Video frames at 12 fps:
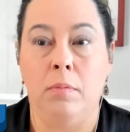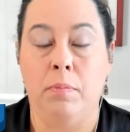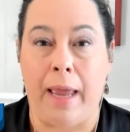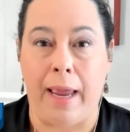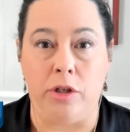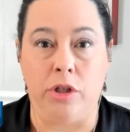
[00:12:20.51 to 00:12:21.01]

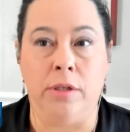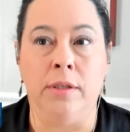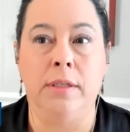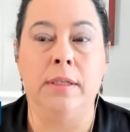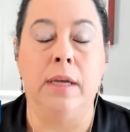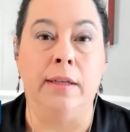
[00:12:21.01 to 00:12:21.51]

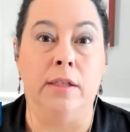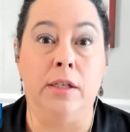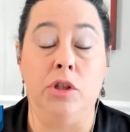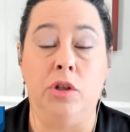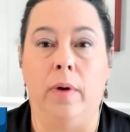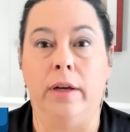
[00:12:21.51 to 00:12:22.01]
patients and
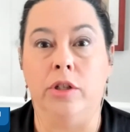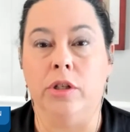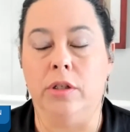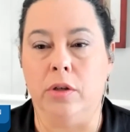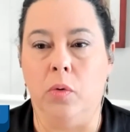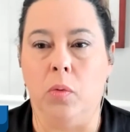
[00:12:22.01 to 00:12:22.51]

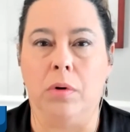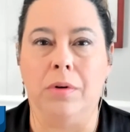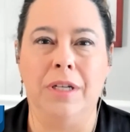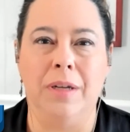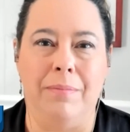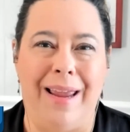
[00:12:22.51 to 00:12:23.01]
situations in order
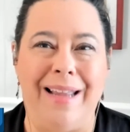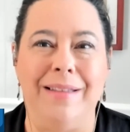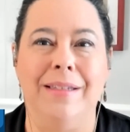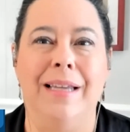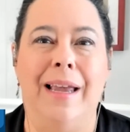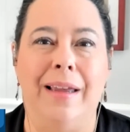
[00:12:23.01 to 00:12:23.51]
to
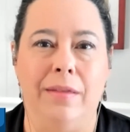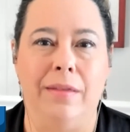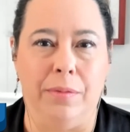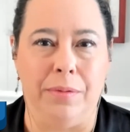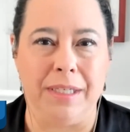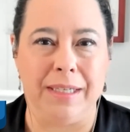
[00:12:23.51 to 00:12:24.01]
maintain
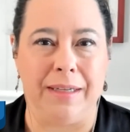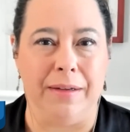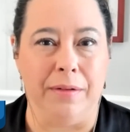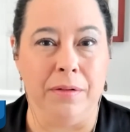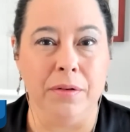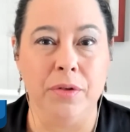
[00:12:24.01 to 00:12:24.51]
those
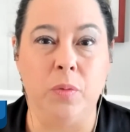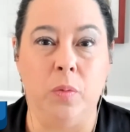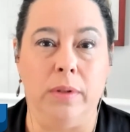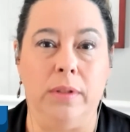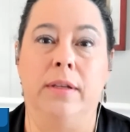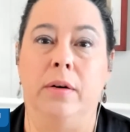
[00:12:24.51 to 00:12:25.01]
skills
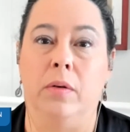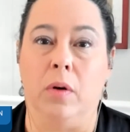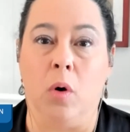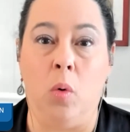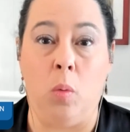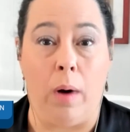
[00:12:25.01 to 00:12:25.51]
once they're
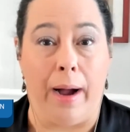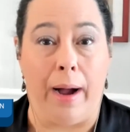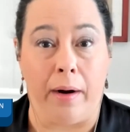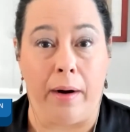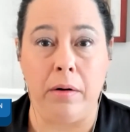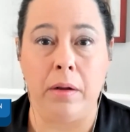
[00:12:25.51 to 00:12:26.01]

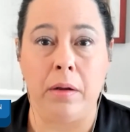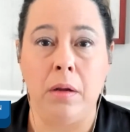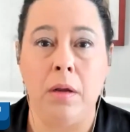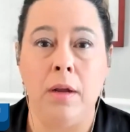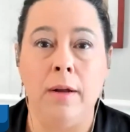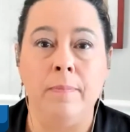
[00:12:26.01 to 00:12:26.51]
acquired
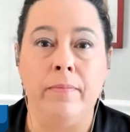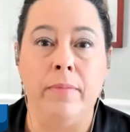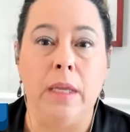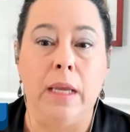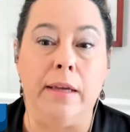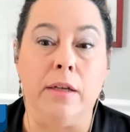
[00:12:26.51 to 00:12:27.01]

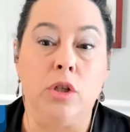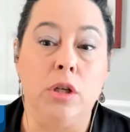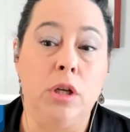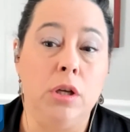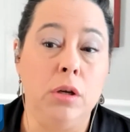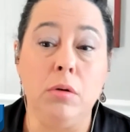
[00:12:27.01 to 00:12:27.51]
is
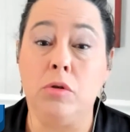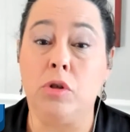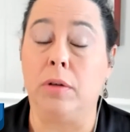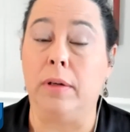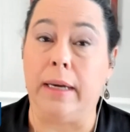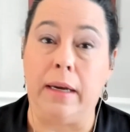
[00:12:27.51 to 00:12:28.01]

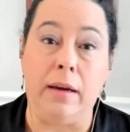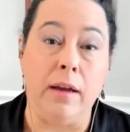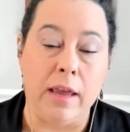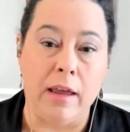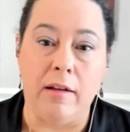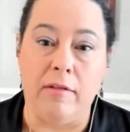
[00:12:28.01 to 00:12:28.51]
hugely
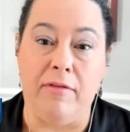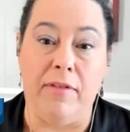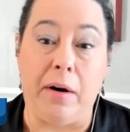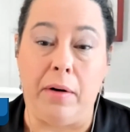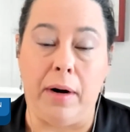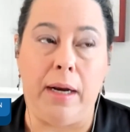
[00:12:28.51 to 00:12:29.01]

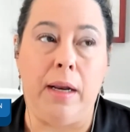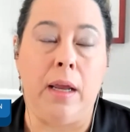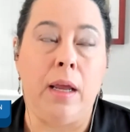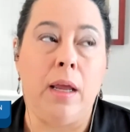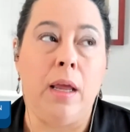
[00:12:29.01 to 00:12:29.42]
varied.